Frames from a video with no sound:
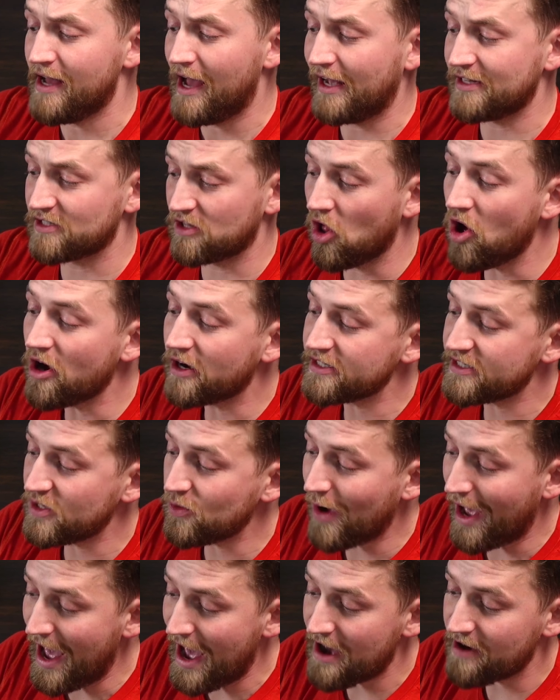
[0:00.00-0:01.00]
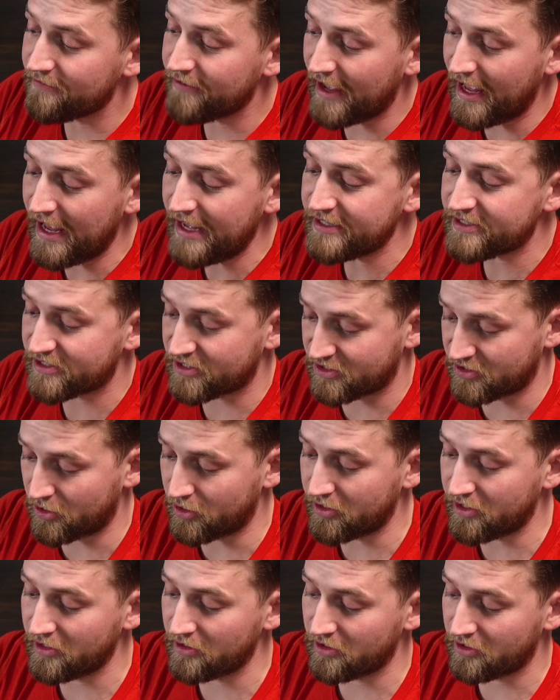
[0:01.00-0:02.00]
As long as you have a
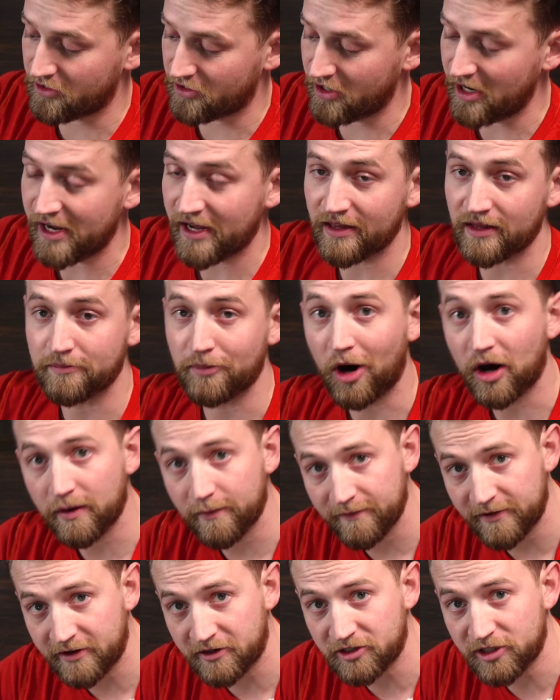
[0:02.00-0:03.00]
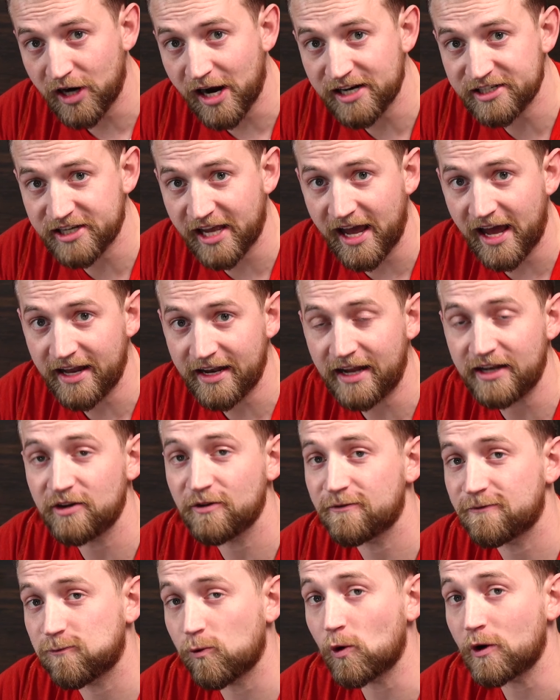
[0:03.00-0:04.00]
circular ring at the bottom of your trash can and you
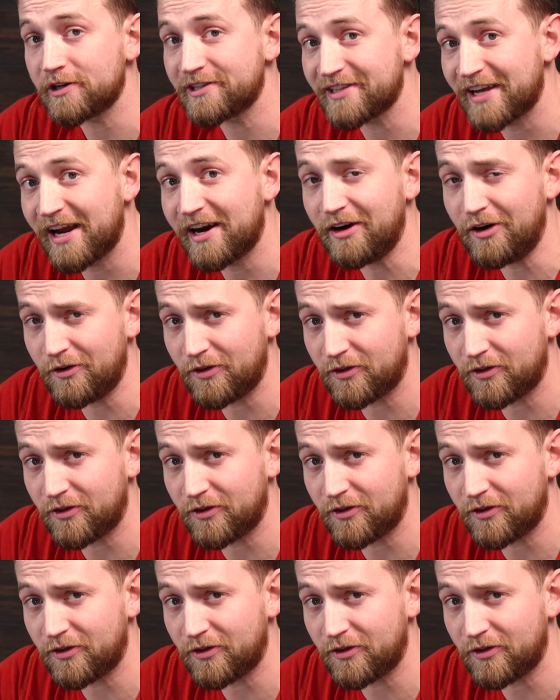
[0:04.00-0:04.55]
force air